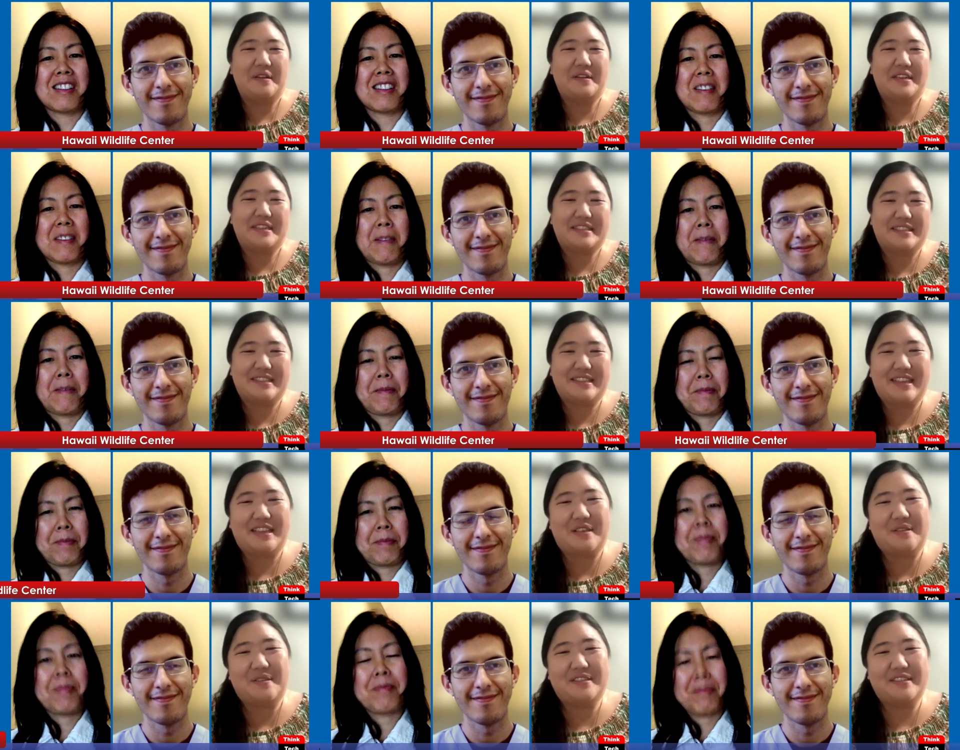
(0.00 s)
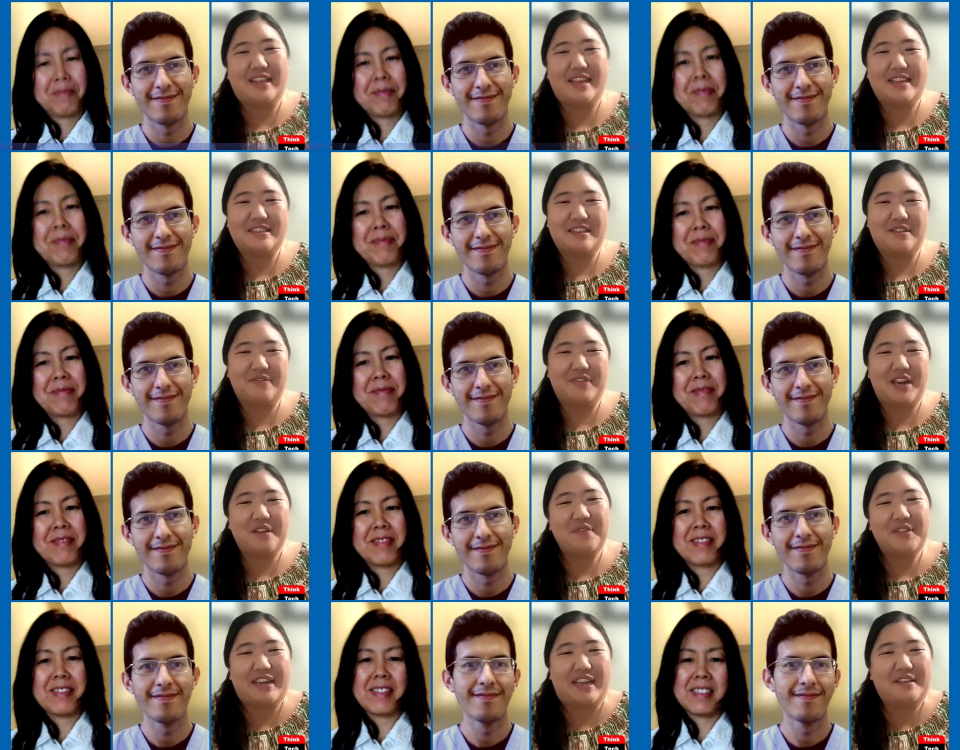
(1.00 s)
Speaker 1: around us, and they utilize the
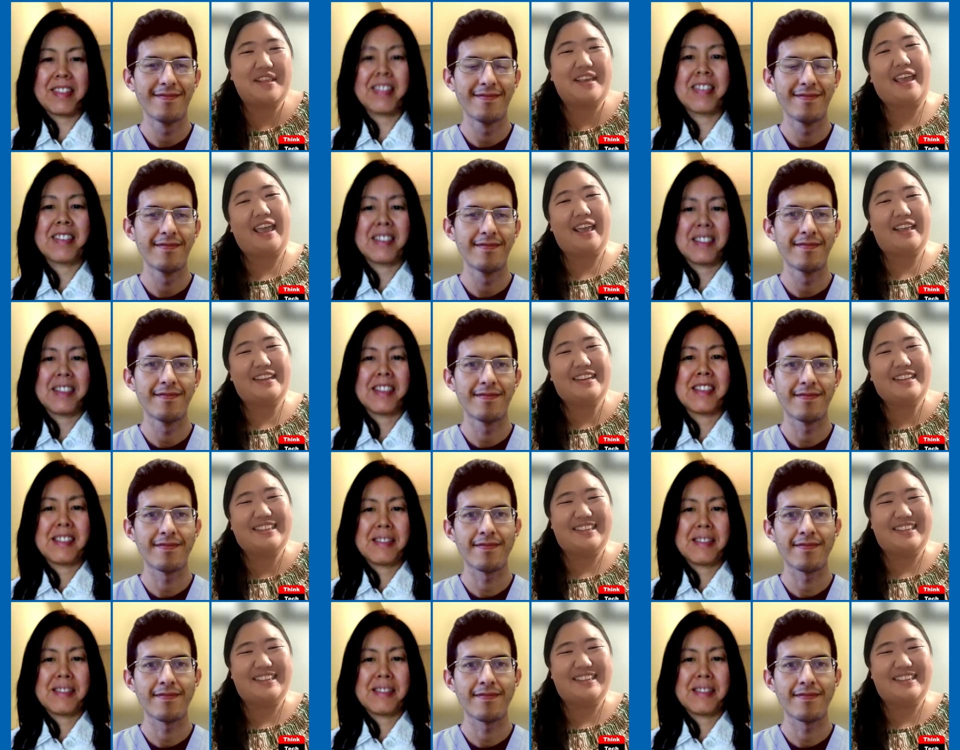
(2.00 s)
environment how they can.